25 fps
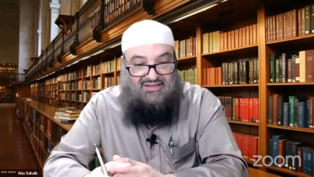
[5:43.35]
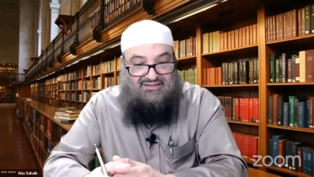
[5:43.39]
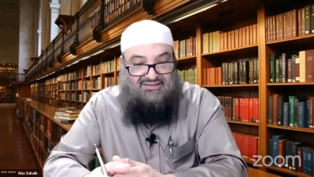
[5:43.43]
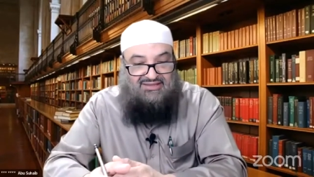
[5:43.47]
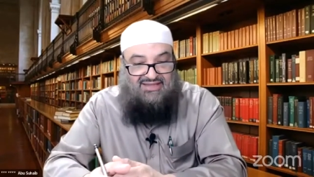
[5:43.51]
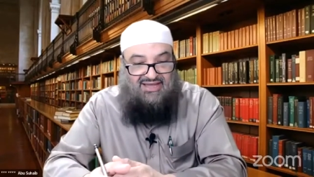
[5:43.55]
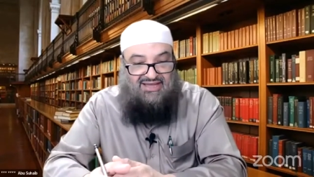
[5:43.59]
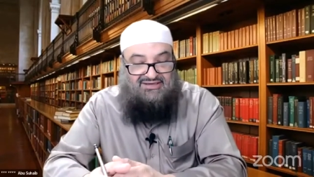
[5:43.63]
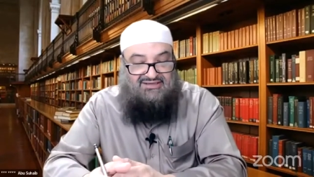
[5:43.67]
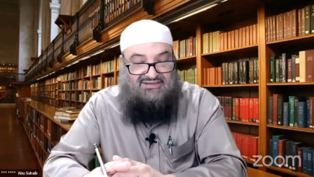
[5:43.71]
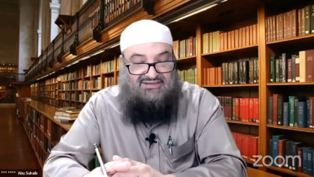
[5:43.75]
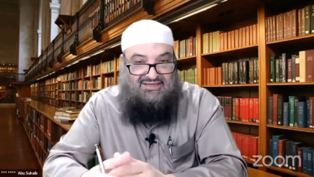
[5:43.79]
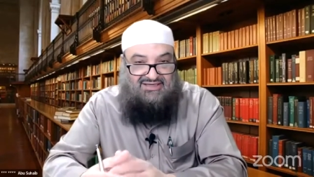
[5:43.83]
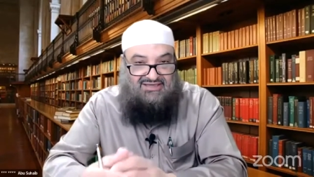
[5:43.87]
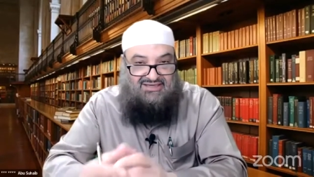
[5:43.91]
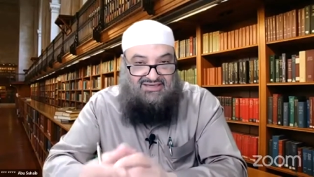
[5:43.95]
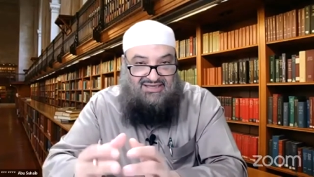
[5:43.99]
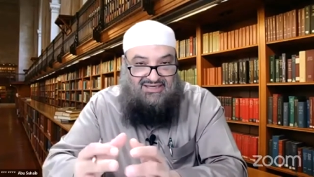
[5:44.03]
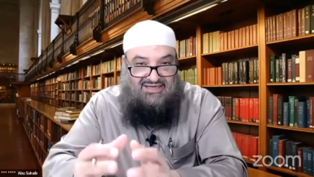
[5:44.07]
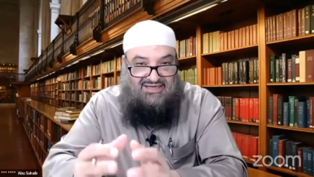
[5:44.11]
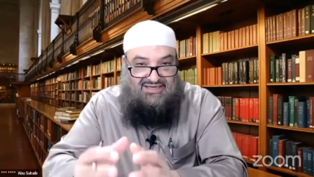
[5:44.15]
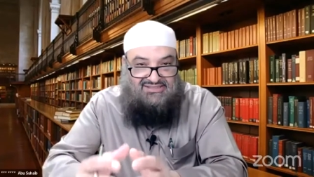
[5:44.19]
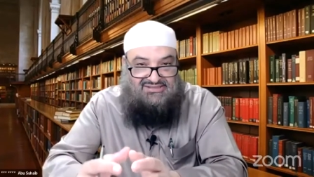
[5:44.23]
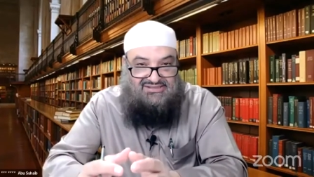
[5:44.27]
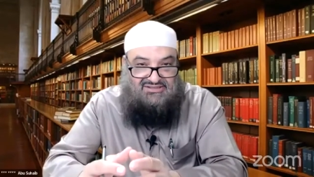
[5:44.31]
that he
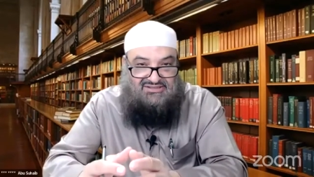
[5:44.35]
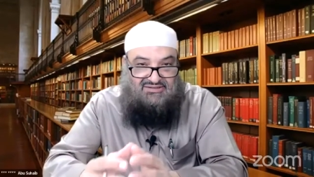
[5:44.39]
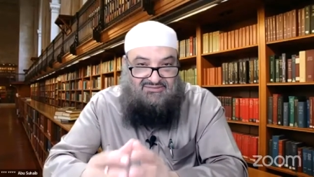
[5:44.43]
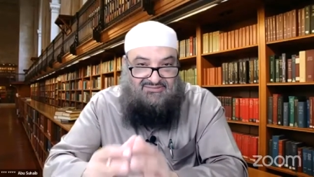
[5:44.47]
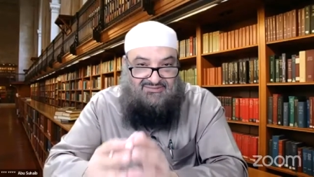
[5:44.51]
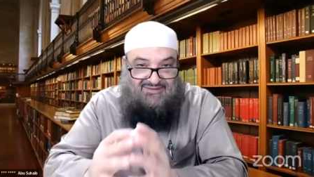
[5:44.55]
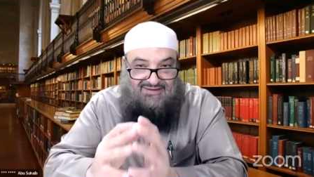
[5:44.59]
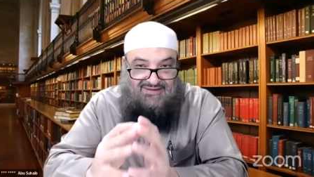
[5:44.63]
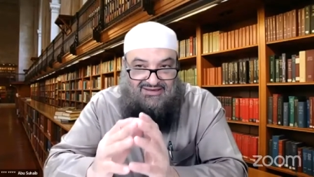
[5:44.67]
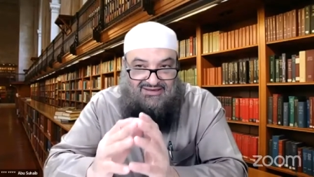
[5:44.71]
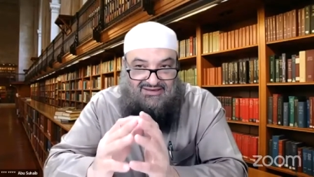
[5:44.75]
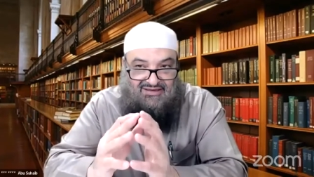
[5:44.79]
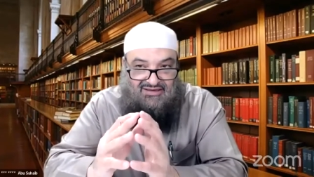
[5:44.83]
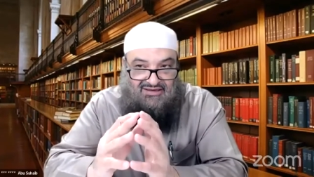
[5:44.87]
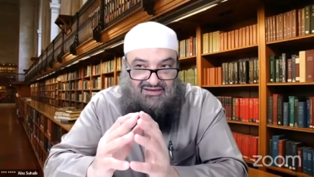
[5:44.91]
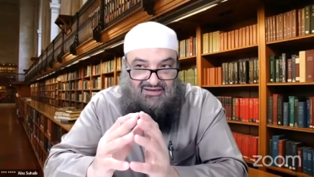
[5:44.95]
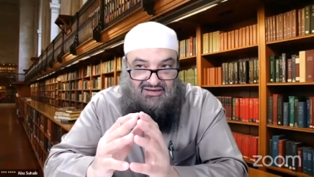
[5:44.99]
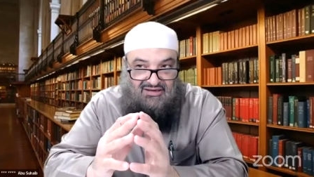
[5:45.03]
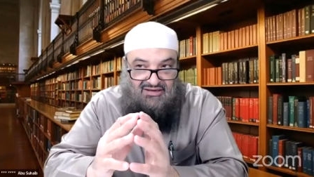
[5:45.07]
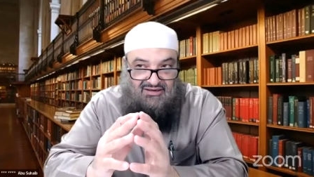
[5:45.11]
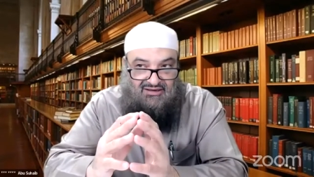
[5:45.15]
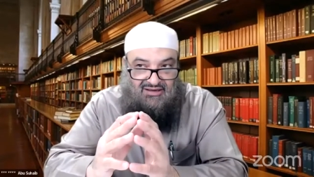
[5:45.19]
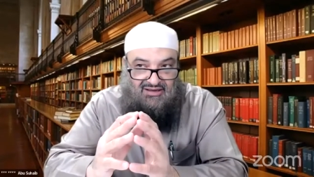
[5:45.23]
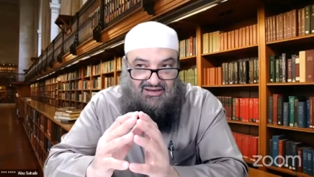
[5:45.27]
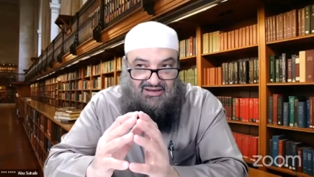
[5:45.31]
is to be
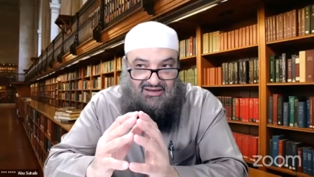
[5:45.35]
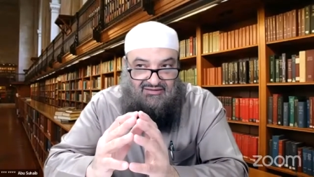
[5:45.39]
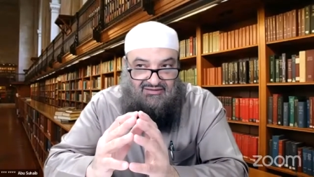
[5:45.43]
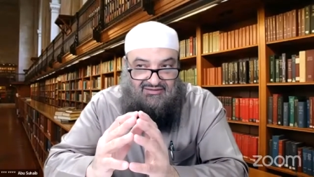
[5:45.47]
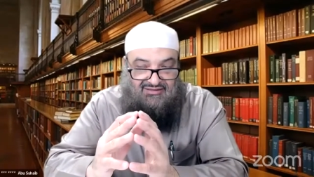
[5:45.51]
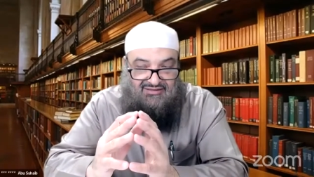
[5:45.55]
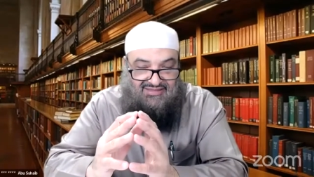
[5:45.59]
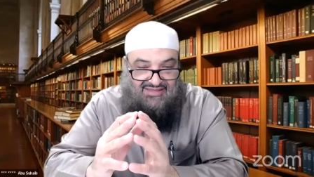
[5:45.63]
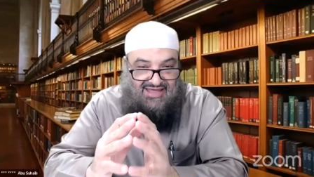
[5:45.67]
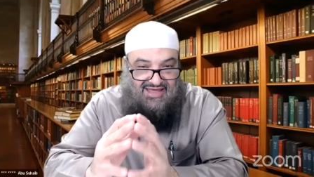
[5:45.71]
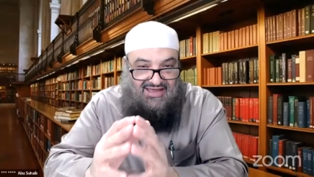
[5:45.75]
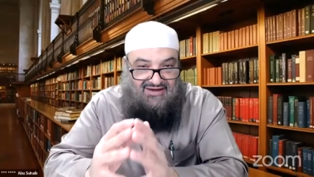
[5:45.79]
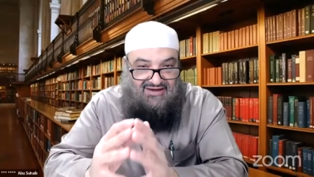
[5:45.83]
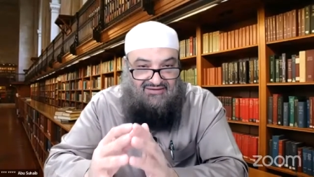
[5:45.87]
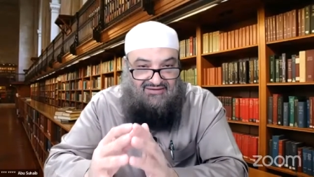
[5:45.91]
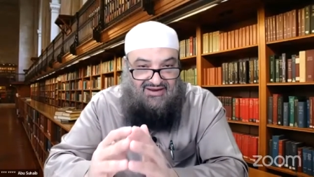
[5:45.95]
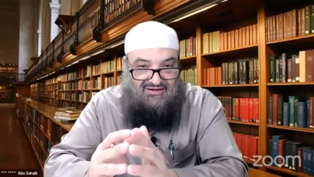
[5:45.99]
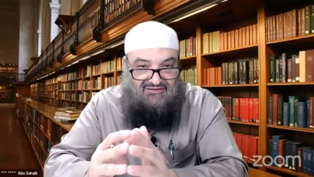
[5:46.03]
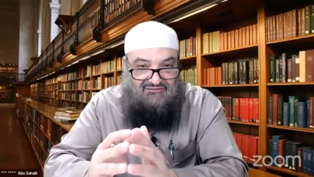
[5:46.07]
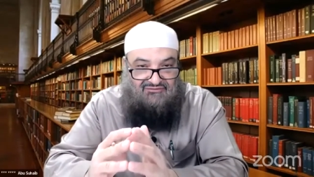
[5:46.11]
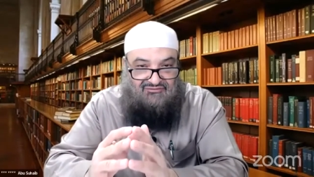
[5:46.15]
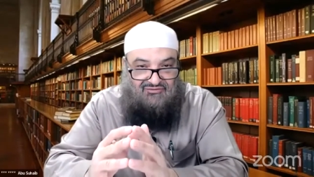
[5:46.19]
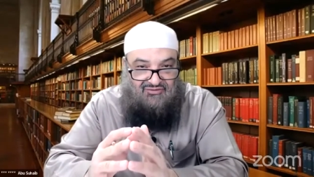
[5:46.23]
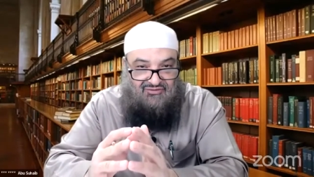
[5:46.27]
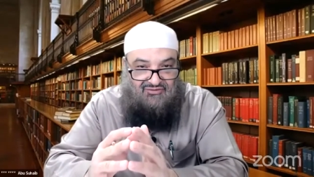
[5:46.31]
uh,
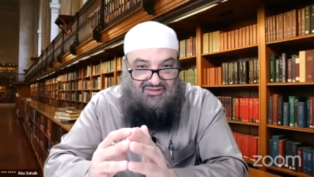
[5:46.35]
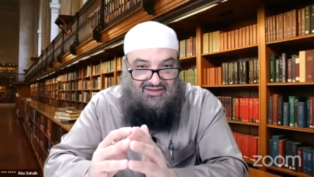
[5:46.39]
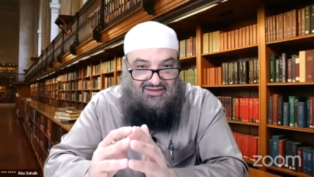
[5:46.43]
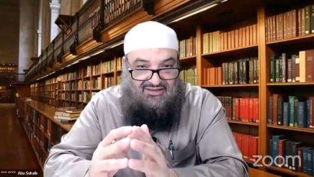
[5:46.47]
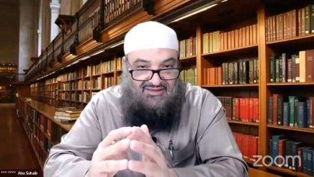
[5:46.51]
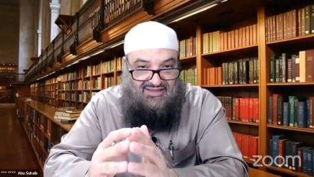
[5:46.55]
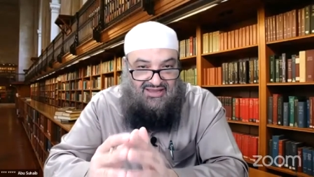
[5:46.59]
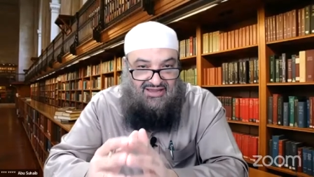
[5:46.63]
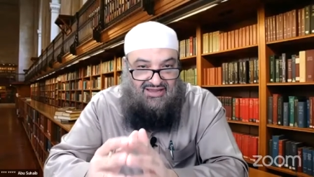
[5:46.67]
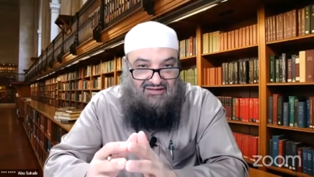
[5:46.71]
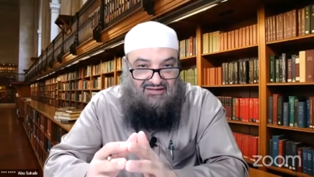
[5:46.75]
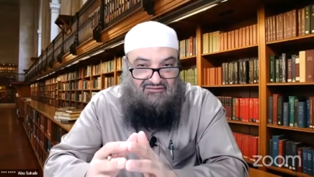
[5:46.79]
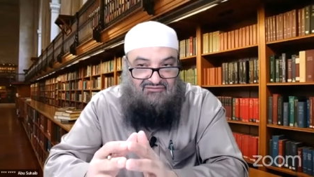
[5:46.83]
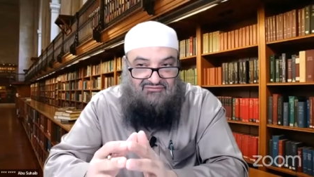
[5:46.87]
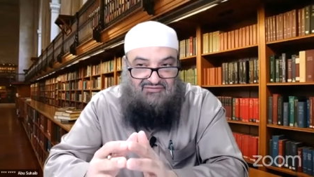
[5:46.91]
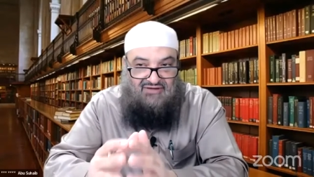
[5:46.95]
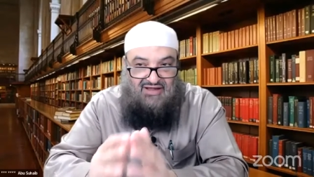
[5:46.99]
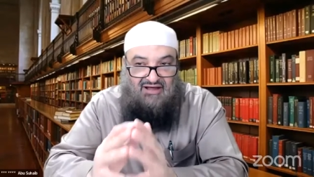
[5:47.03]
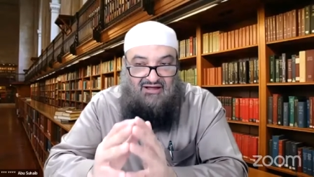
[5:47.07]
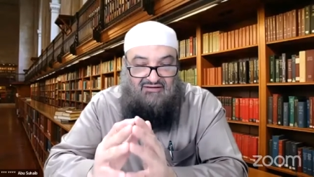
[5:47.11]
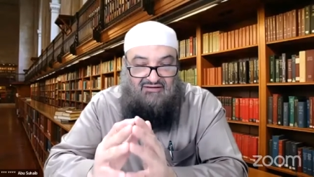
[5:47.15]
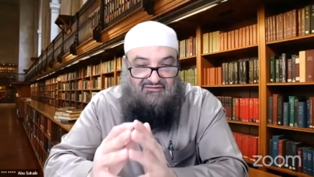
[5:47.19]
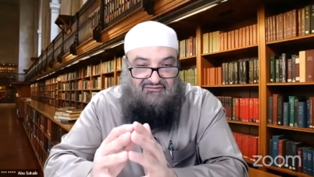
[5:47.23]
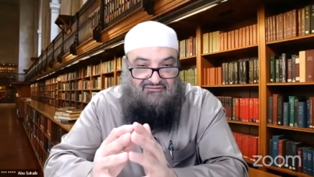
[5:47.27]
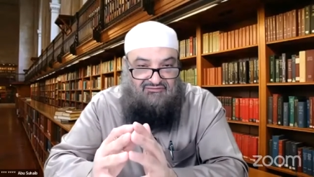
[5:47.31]
therein for the, in the
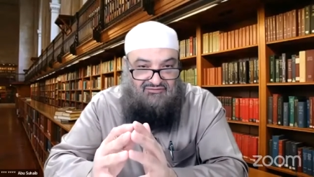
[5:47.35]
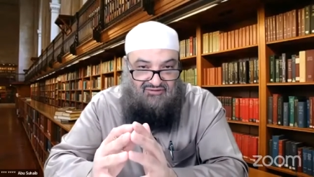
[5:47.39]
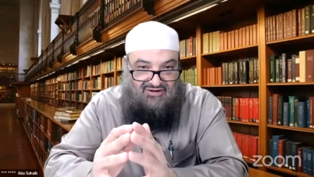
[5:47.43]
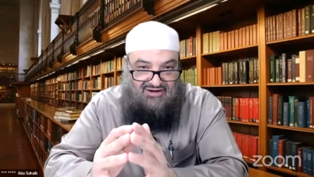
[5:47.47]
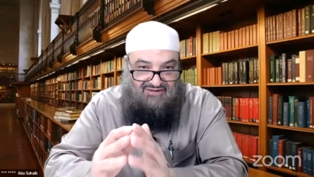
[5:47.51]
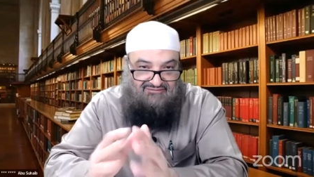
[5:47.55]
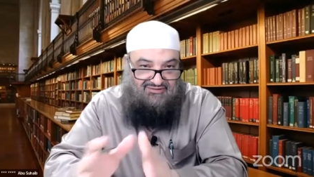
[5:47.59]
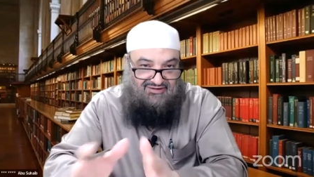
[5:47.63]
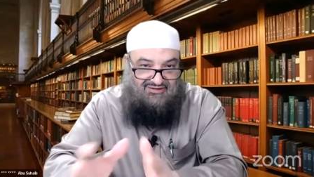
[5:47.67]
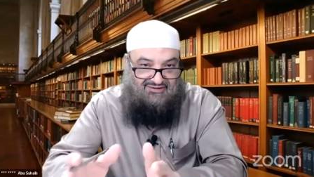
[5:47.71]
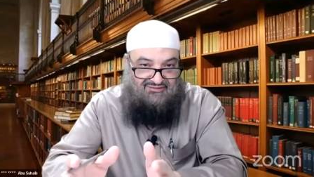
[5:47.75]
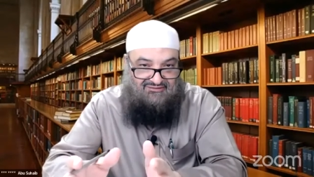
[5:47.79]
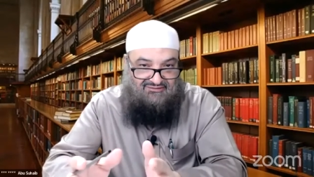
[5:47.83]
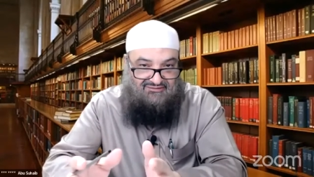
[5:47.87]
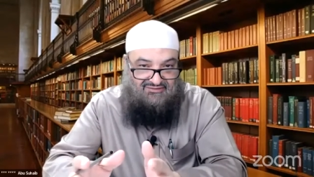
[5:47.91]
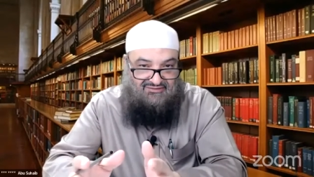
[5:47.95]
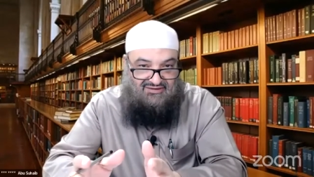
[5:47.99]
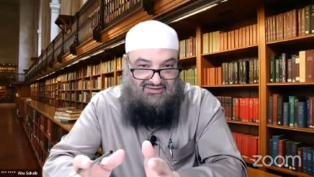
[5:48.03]
hellfire forever